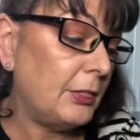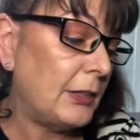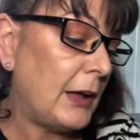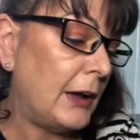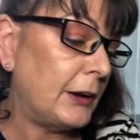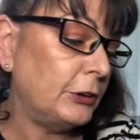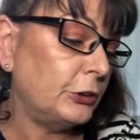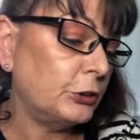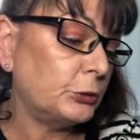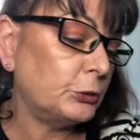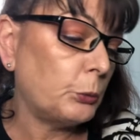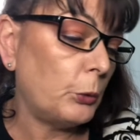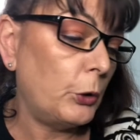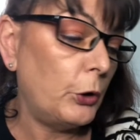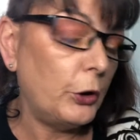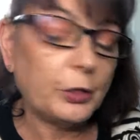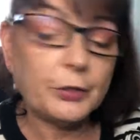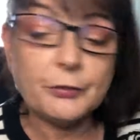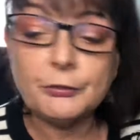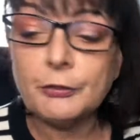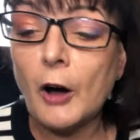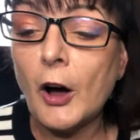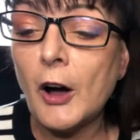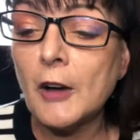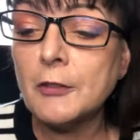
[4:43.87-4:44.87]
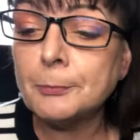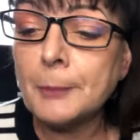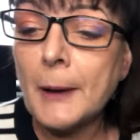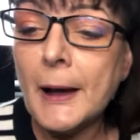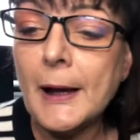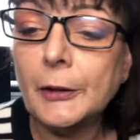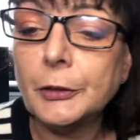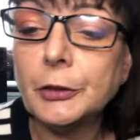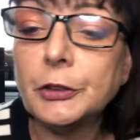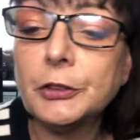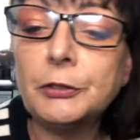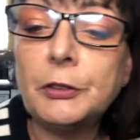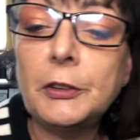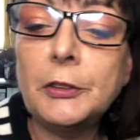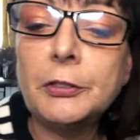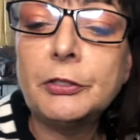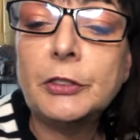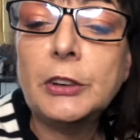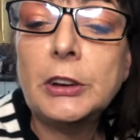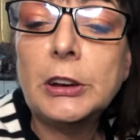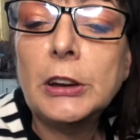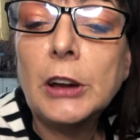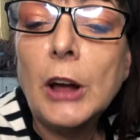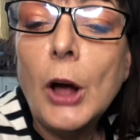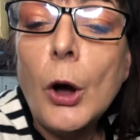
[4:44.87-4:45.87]
that is worth
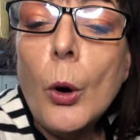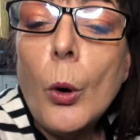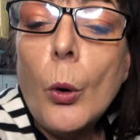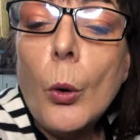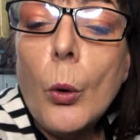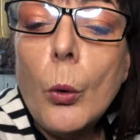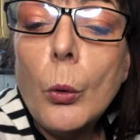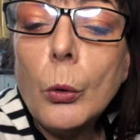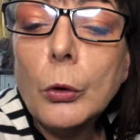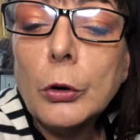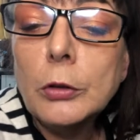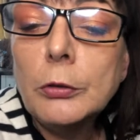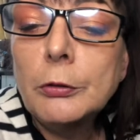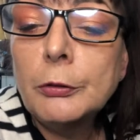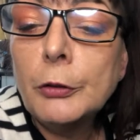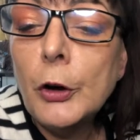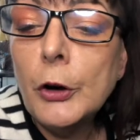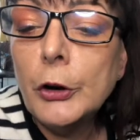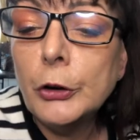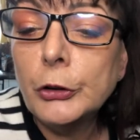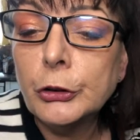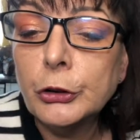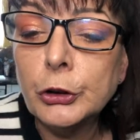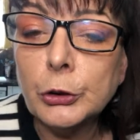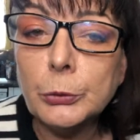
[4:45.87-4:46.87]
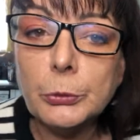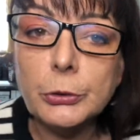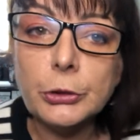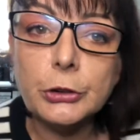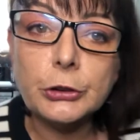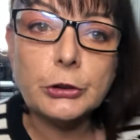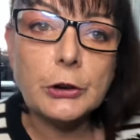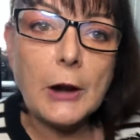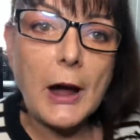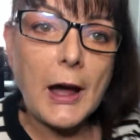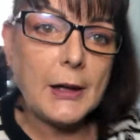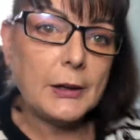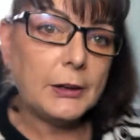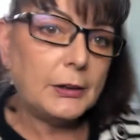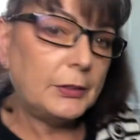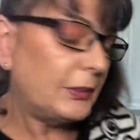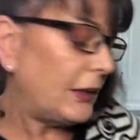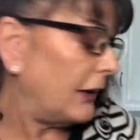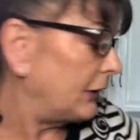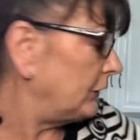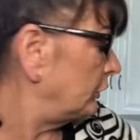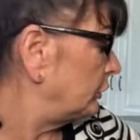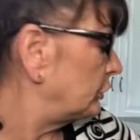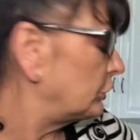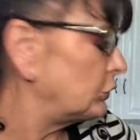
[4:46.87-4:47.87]
£5.50, or converted to Australian, that is